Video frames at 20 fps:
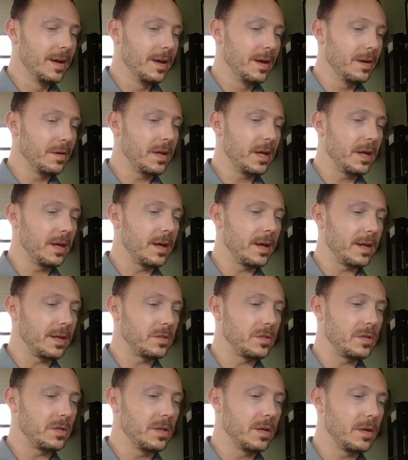Okay,
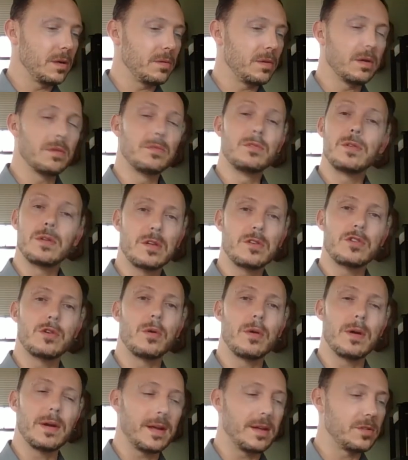so those are the
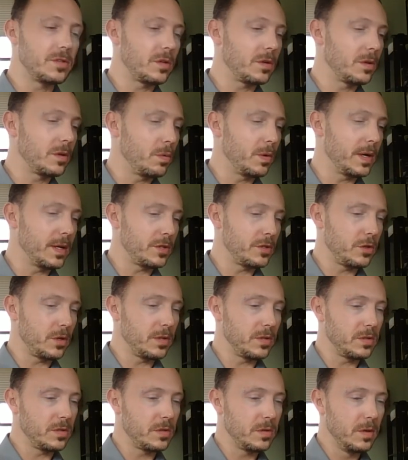short answer
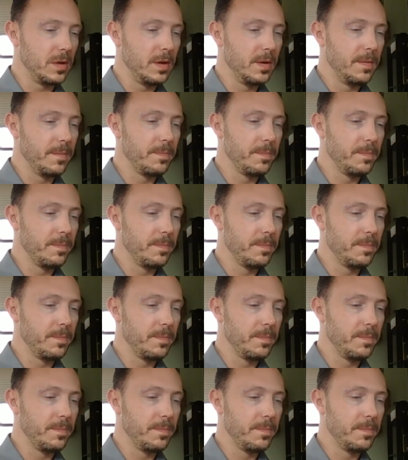questions.